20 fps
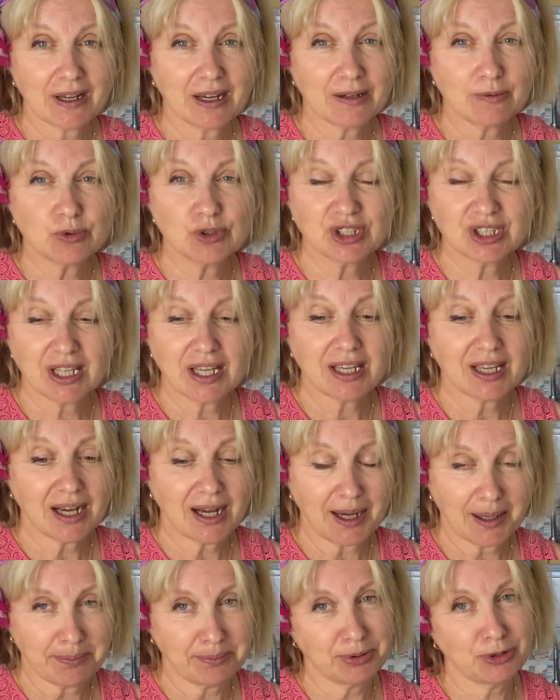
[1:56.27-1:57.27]
I would say
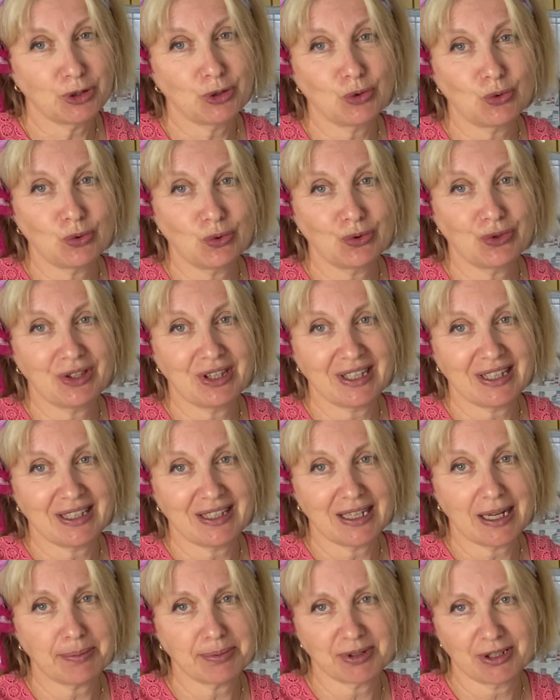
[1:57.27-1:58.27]
up to
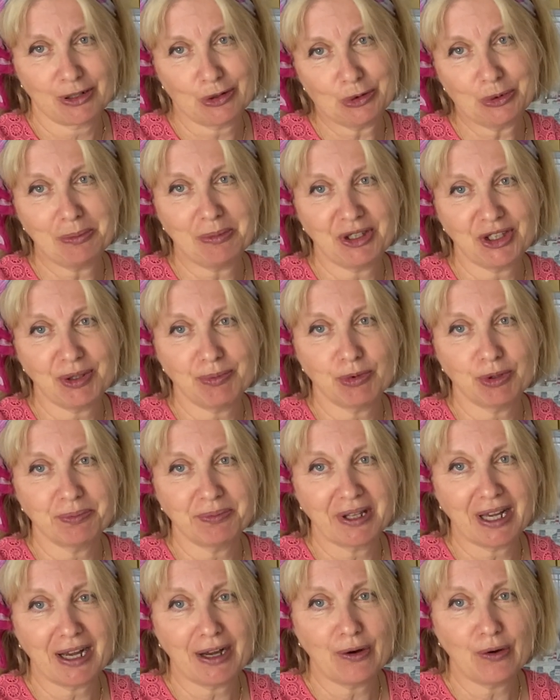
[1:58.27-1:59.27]
the absolute
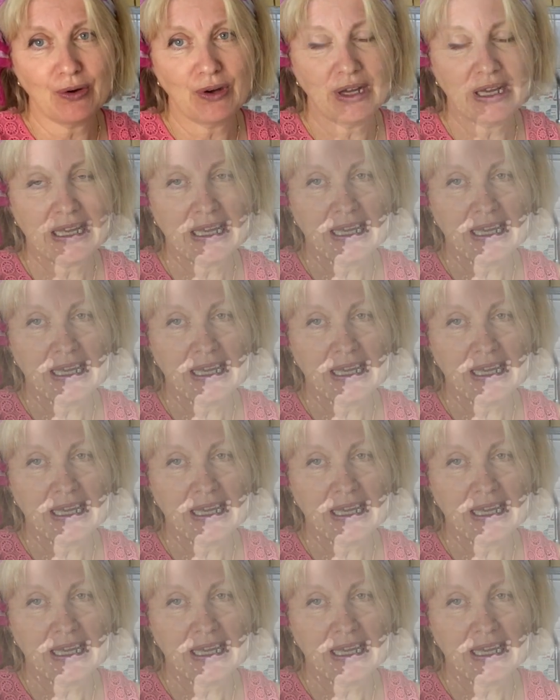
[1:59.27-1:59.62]
minimum now.